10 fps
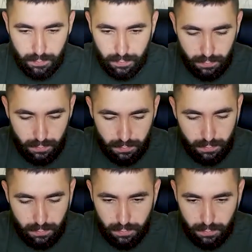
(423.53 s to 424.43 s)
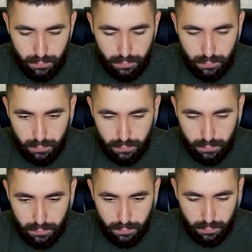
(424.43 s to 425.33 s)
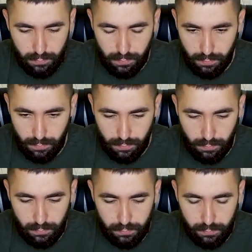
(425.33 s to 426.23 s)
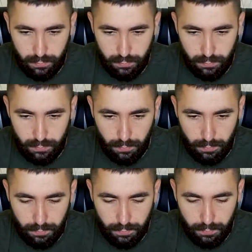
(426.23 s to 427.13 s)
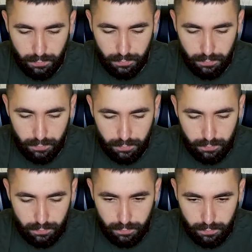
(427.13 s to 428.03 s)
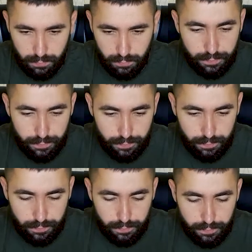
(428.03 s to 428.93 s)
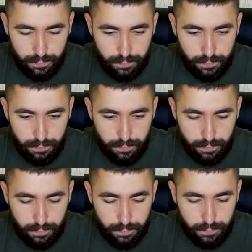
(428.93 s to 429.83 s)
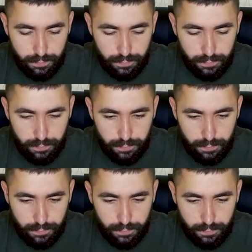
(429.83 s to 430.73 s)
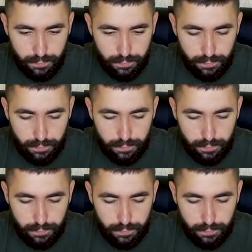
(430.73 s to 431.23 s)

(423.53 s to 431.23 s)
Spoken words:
(silence)